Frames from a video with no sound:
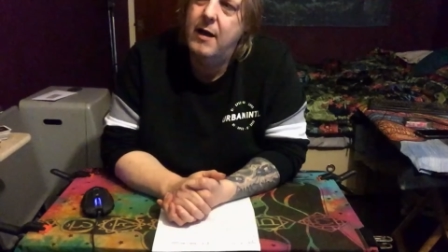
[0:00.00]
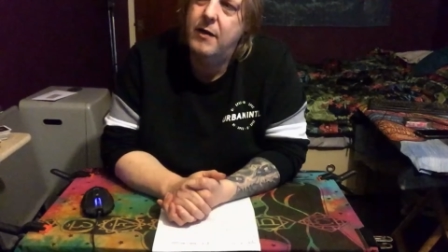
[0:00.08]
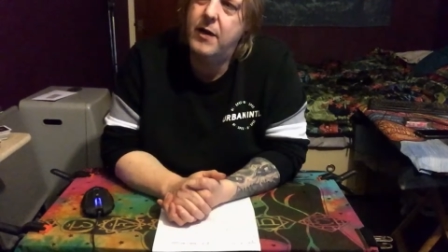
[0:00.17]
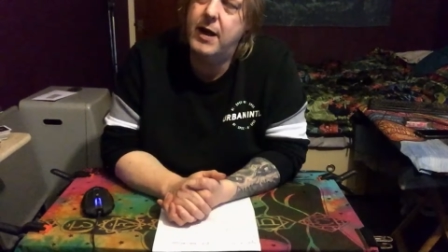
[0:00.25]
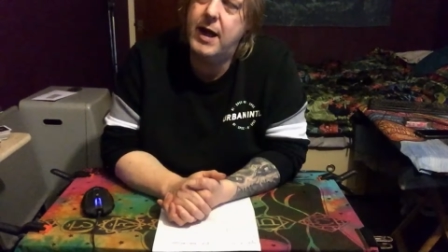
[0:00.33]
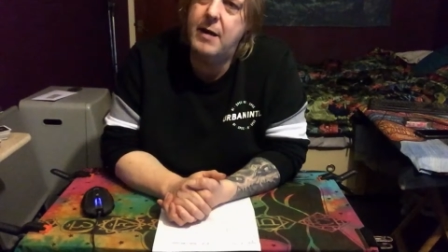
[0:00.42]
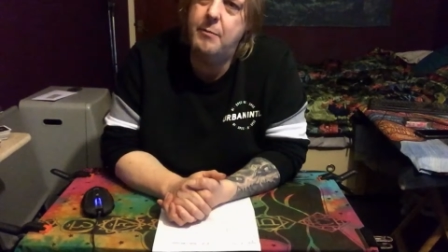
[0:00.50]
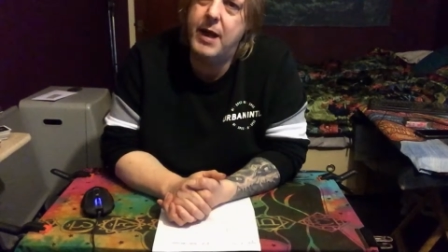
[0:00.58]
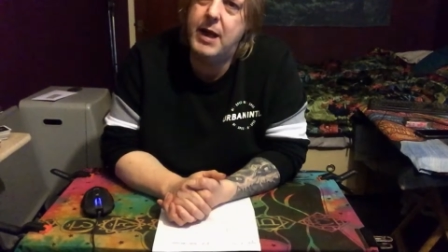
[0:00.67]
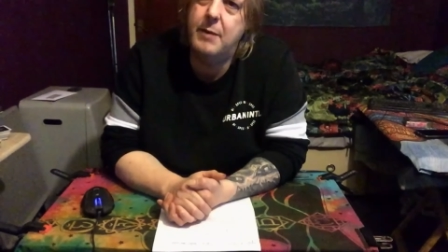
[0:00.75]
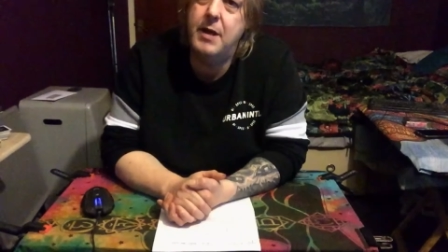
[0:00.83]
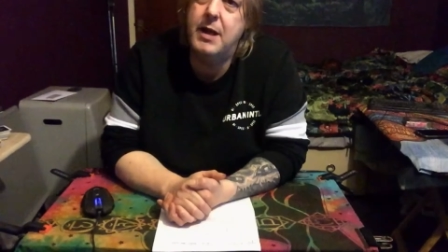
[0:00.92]
that keep
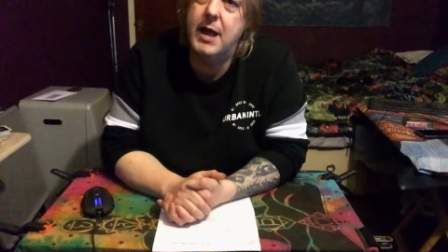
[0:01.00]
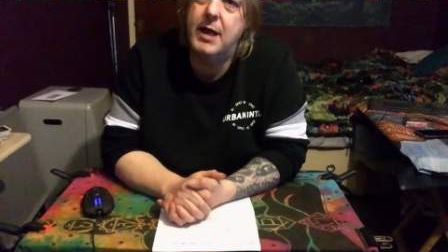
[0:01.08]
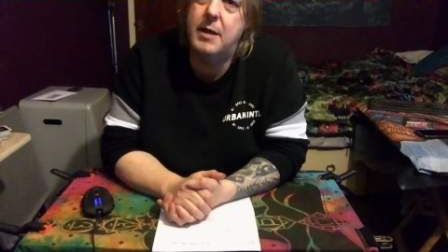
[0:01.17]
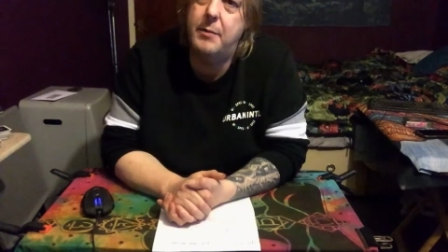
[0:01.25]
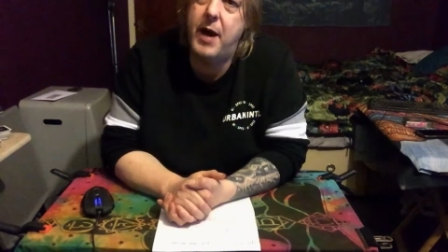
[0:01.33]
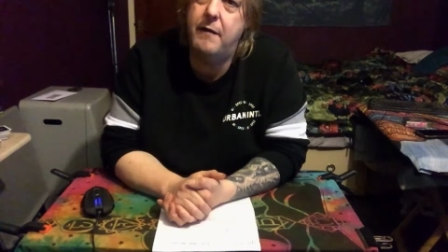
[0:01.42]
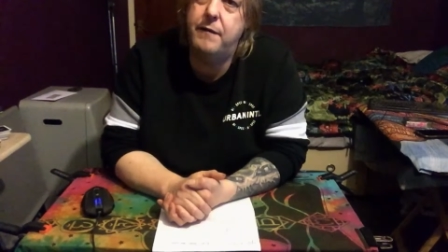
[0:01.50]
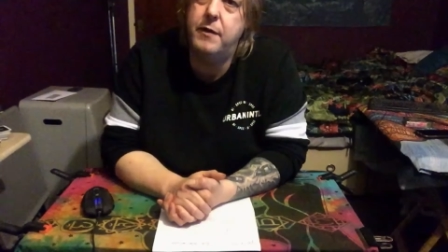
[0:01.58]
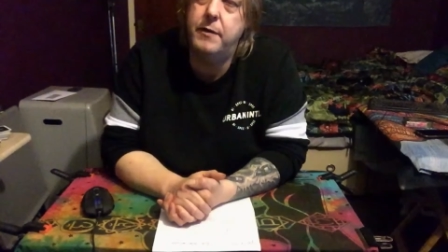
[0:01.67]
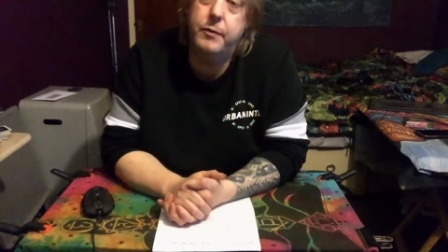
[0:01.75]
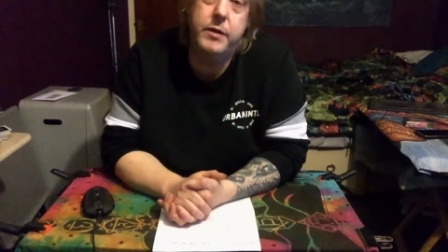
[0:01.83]
making me think about food.